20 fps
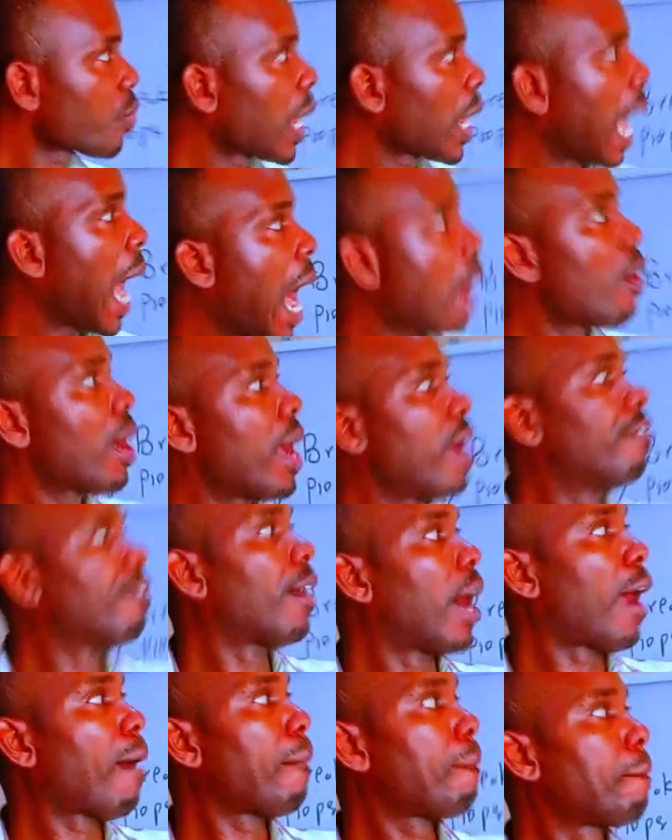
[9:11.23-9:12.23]

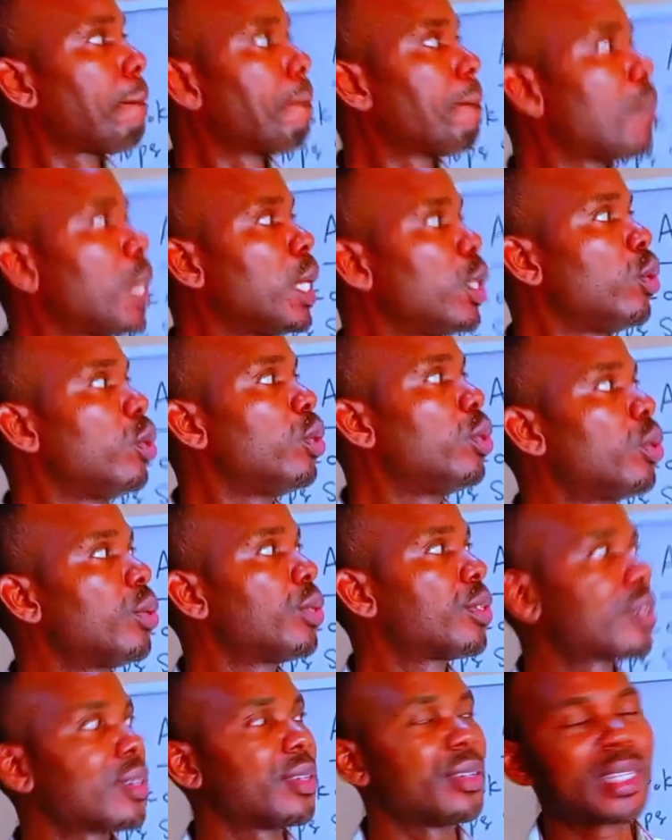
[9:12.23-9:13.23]
However, you
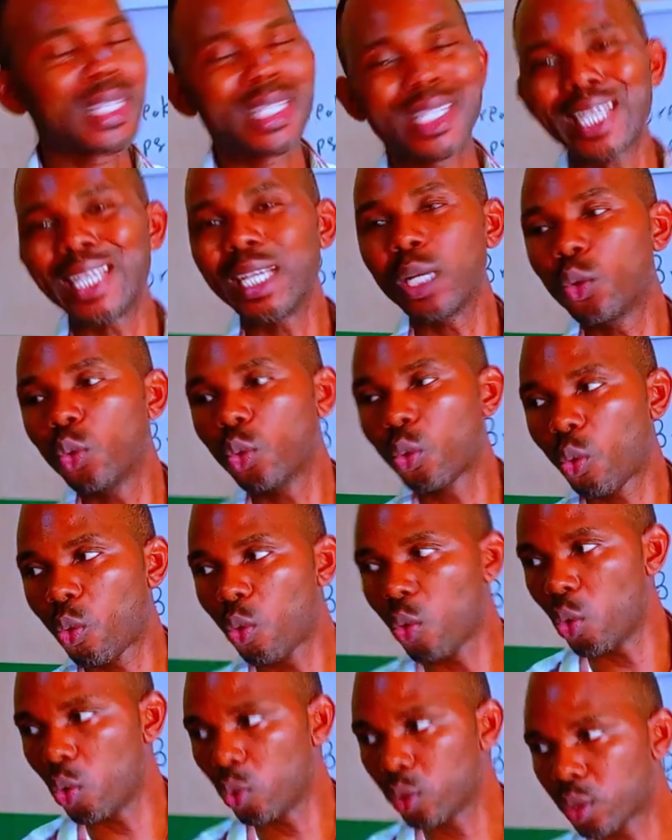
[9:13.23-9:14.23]
use single
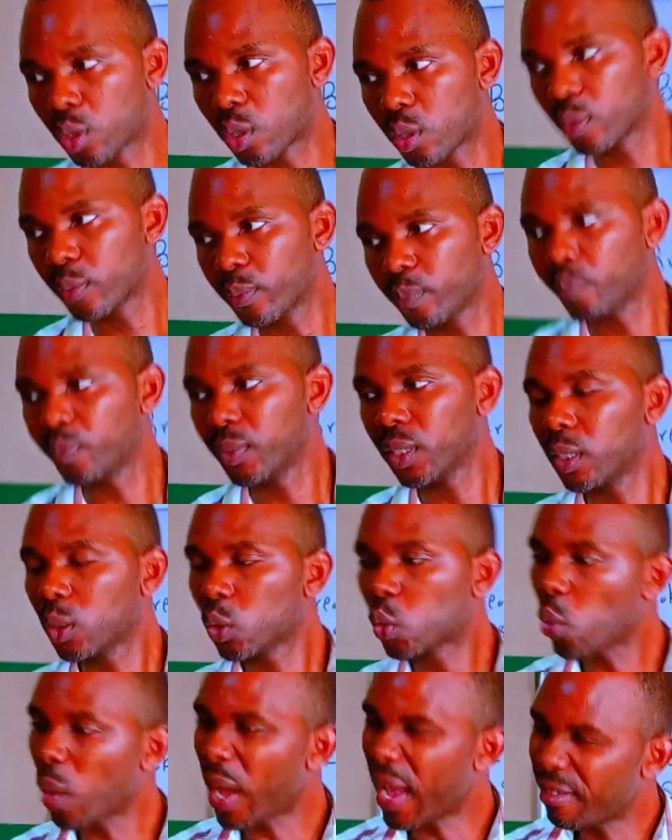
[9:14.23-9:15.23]
quote
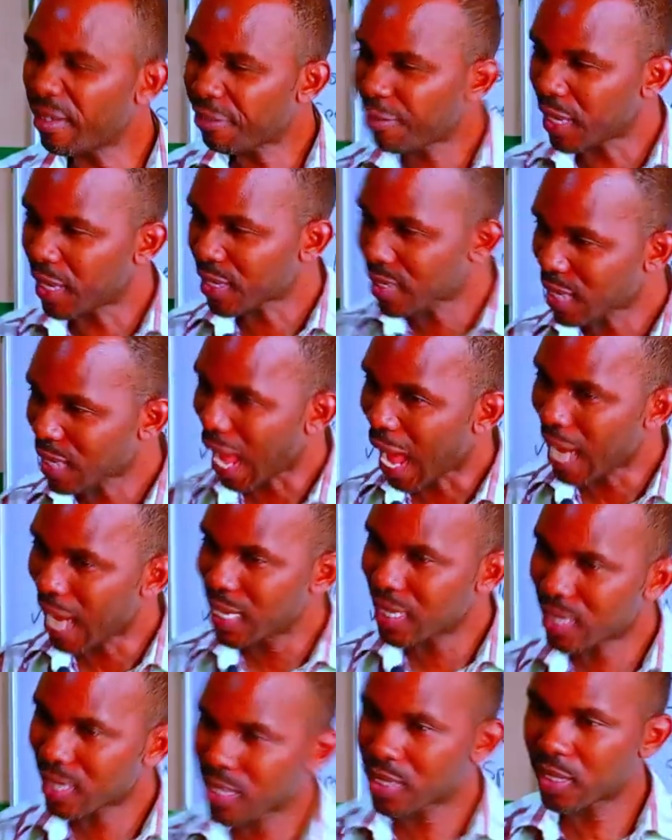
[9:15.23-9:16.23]
to
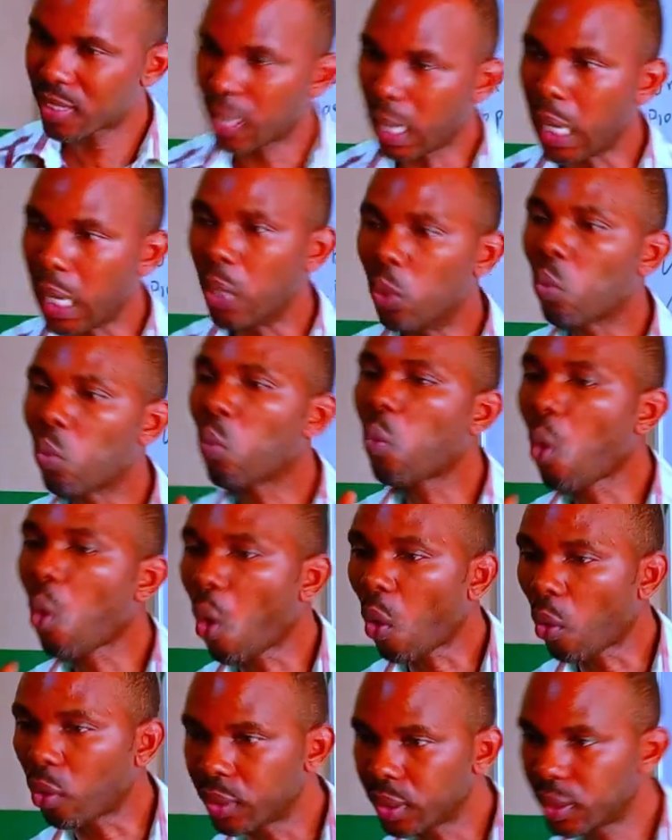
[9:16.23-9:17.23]
emphasize a
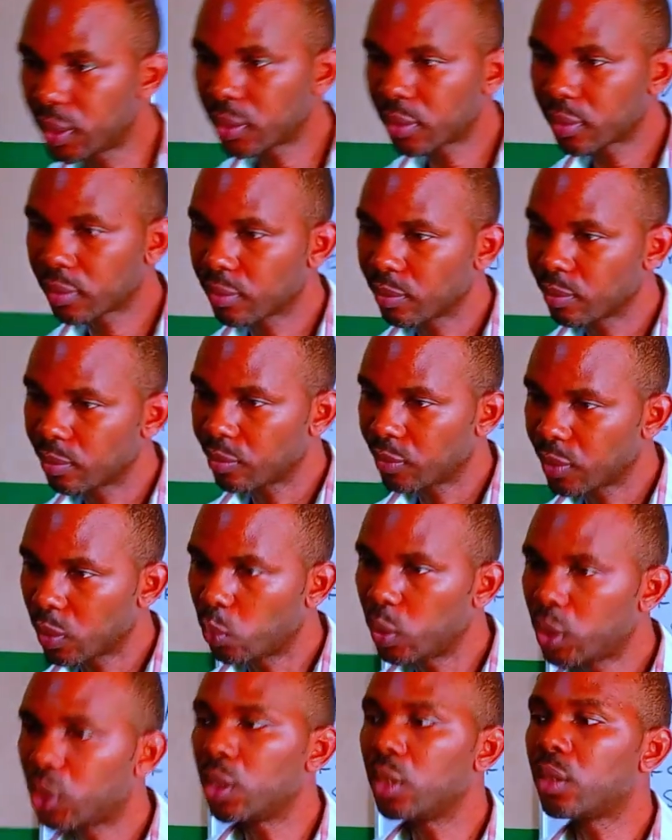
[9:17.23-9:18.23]
word,
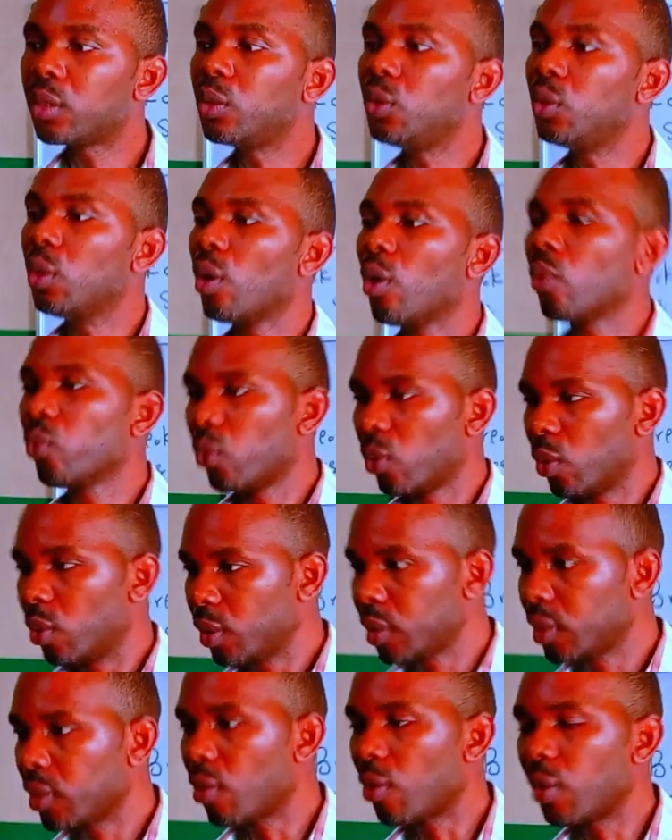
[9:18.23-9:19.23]
which is your
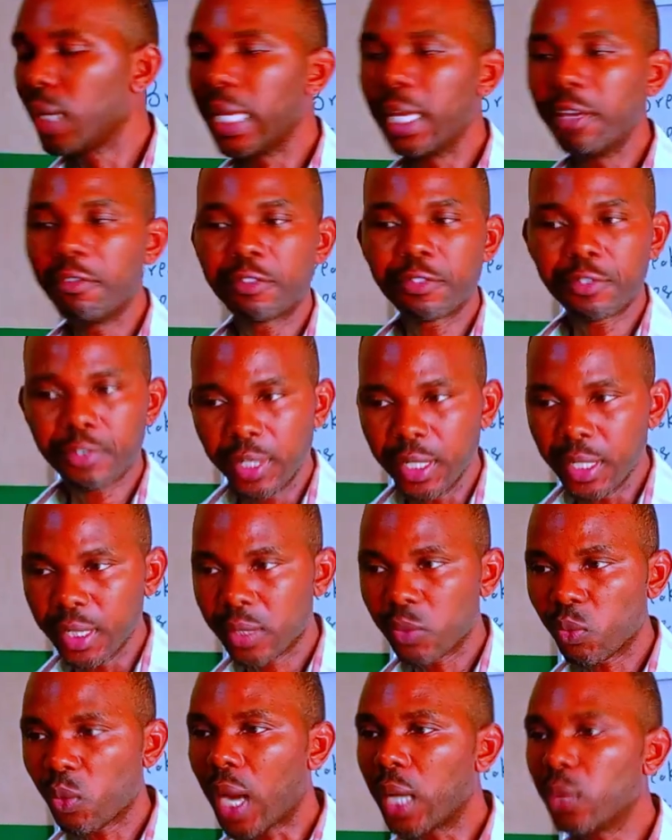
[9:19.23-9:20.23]
word or a
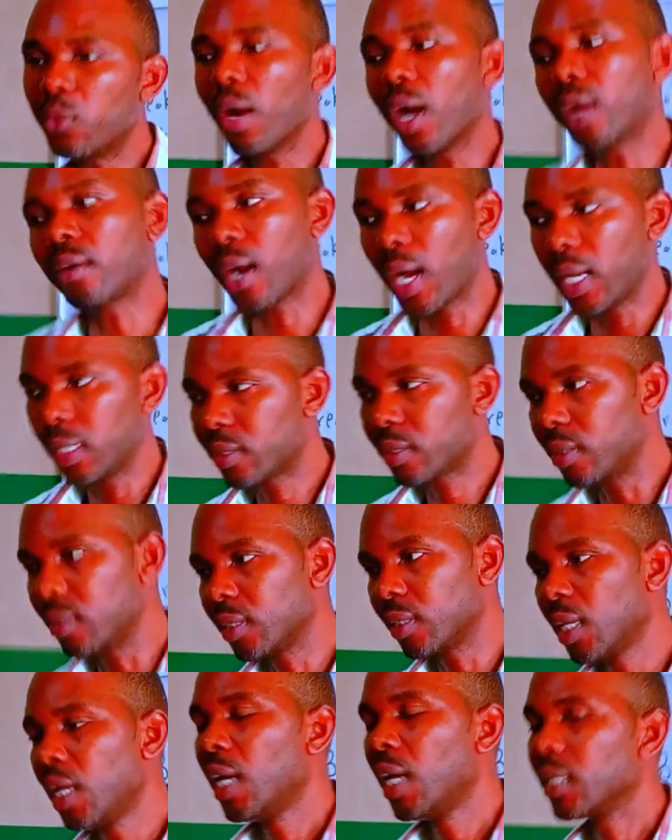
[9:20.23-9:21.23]
phrase while you are writing.
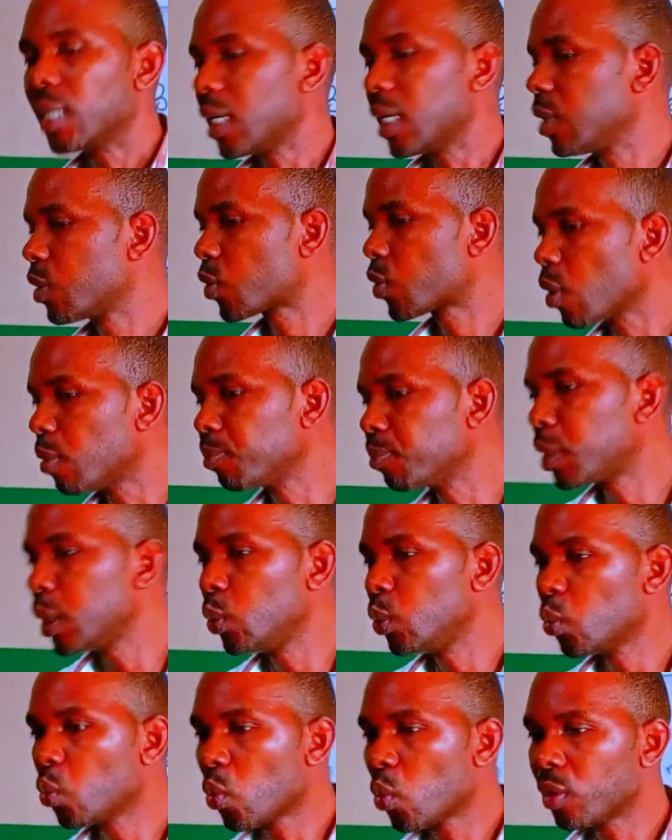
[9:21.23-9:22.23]
That is something
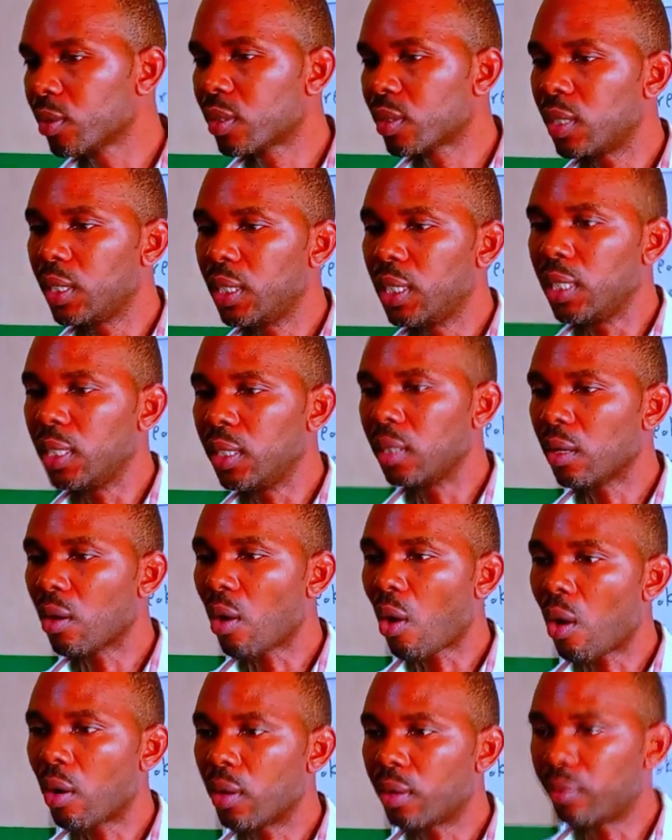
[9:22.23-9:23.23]
you want the
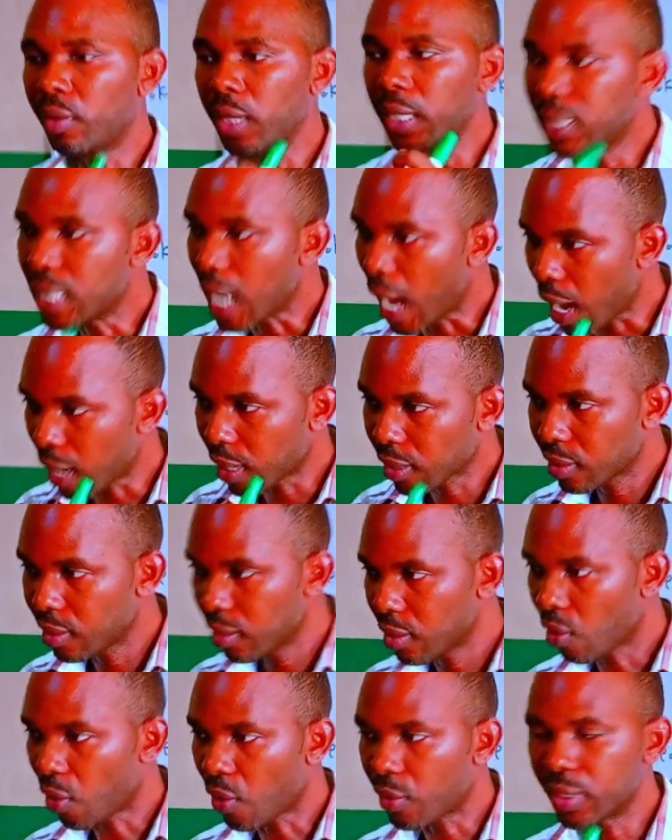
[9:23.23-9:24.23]
reader
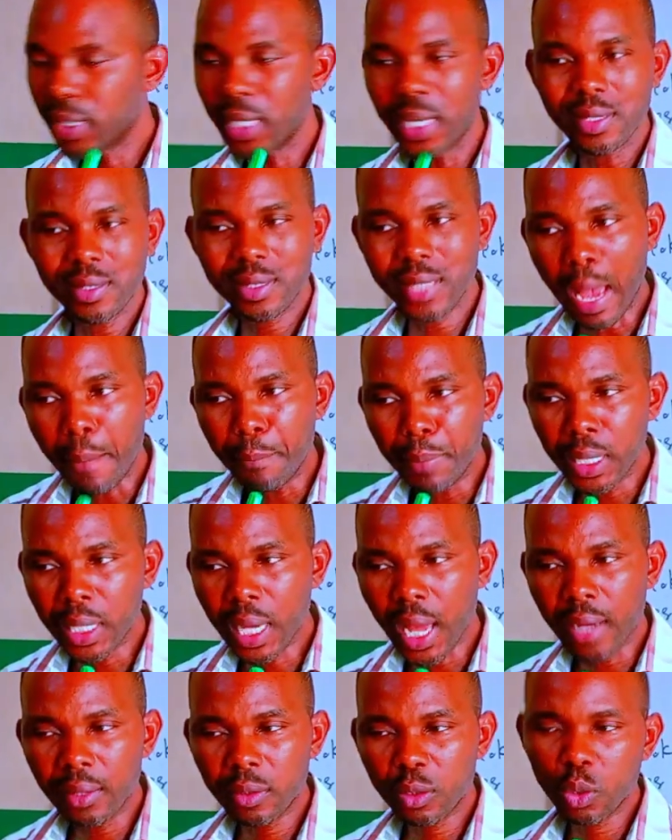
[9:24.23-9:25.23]
or the
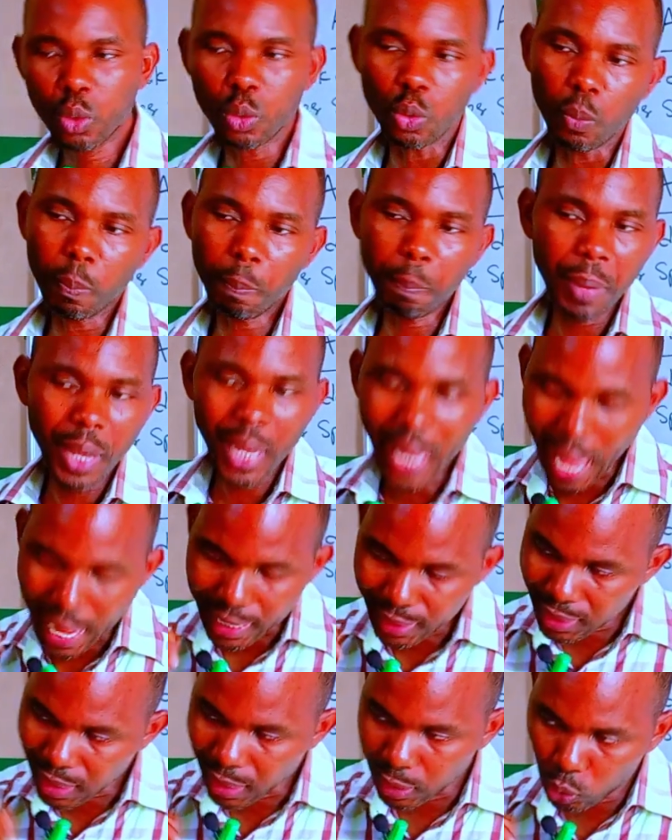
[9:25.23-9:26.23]
examiner to pay
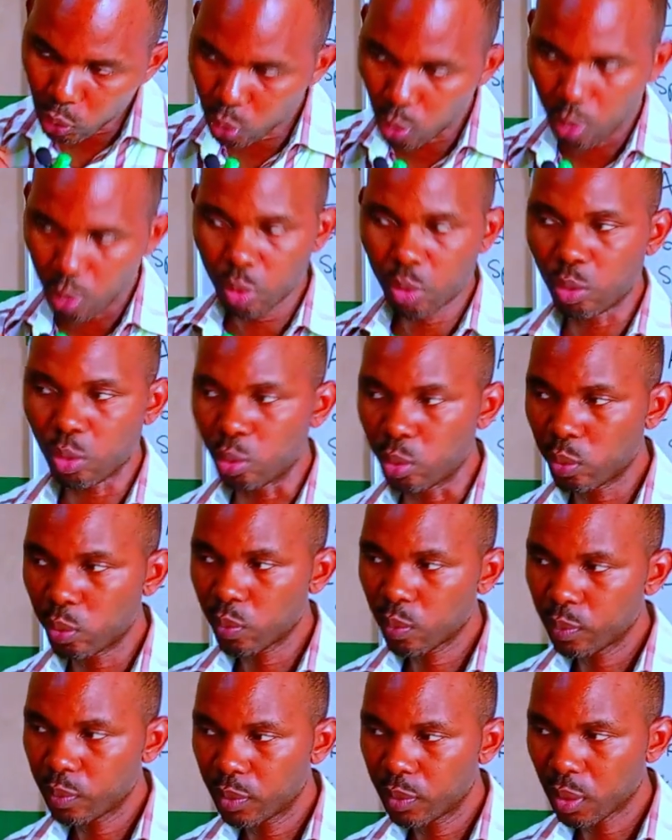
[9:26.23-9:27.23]
attention to
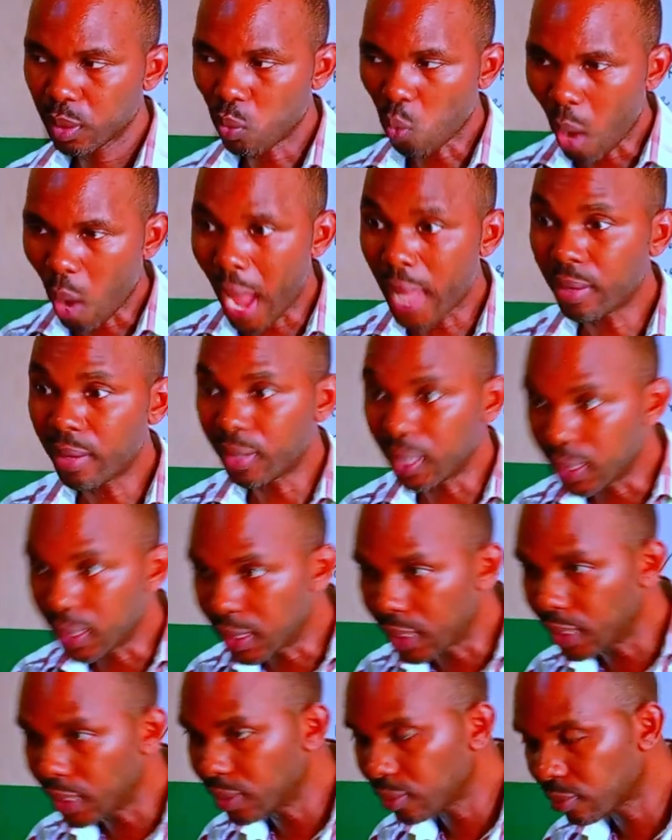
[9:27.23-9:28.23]
while
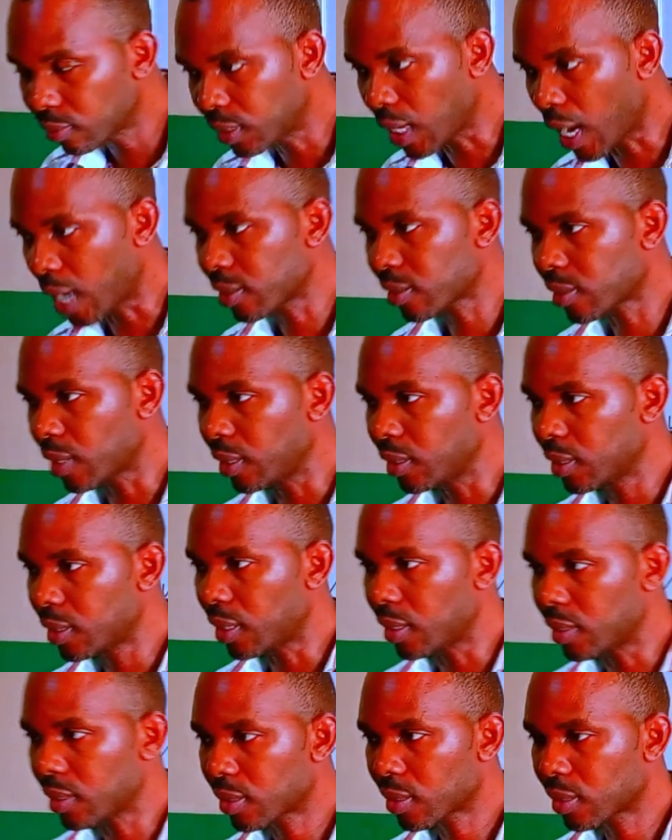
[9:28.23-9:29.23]
reading that
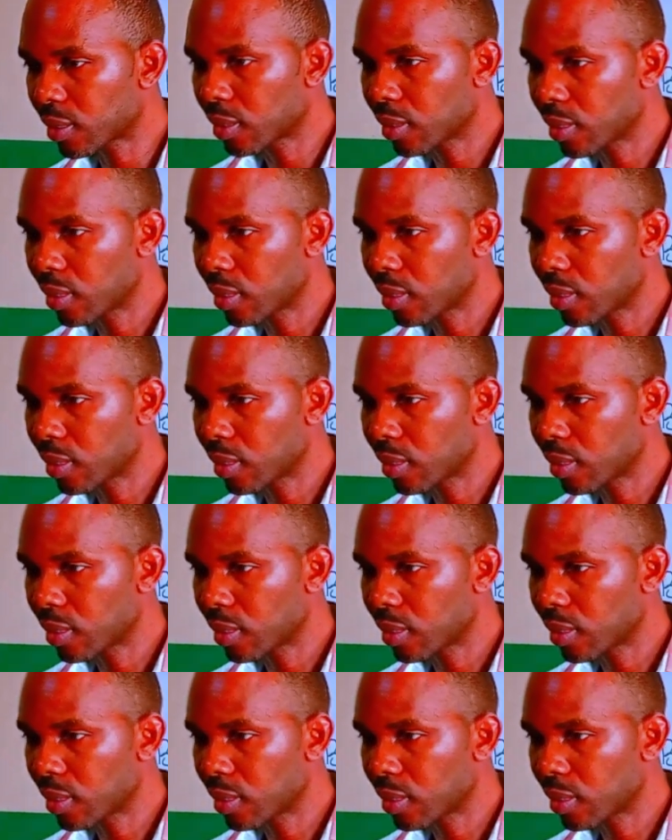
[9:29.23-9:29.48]
sentence.